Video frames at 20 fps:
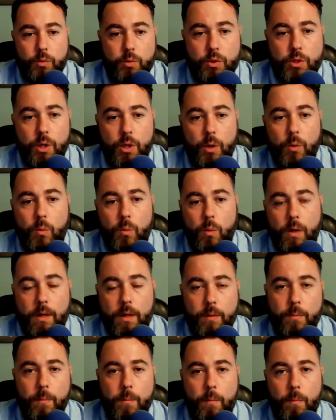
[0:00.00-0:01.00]
don't
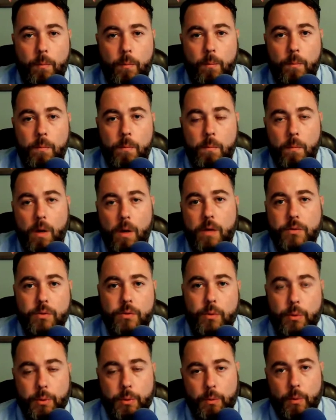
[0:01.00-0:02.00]
want to
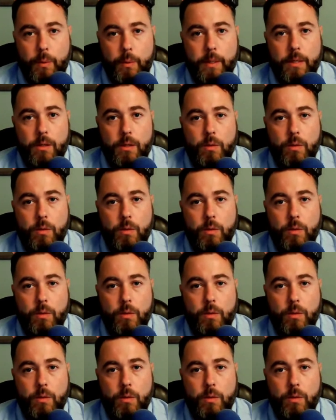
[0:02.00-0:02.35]
muscle through it.